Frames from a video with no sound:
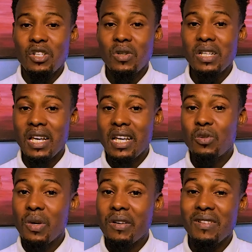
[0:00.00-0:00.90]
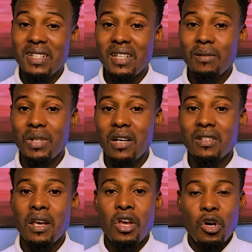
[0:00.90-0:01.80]
is not a get quick rich scheme that,
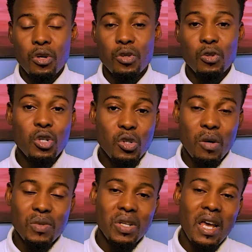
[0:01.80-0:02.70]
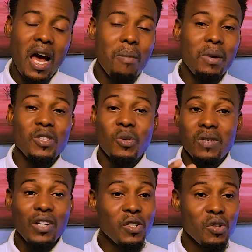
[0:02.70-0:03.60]
or you just come today and make some
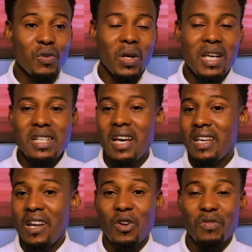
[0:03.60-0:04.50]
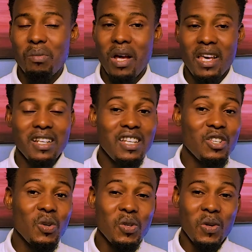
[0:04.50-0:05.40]
thousands of dollars and get out of the market.
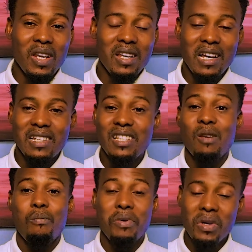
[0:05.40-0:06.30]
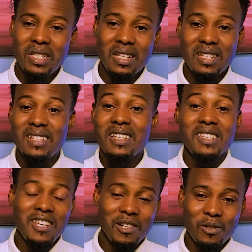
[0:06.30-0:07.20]
It's not done like that. It's a process, it's a
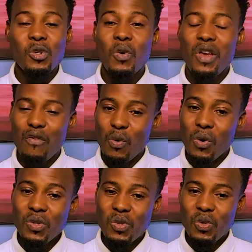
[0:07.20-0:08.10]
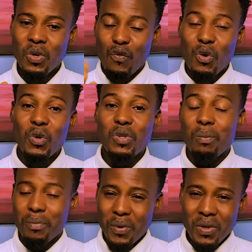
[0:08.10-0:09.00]
skill. So if you want to follow the
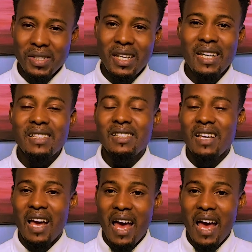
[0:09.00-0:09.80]
process,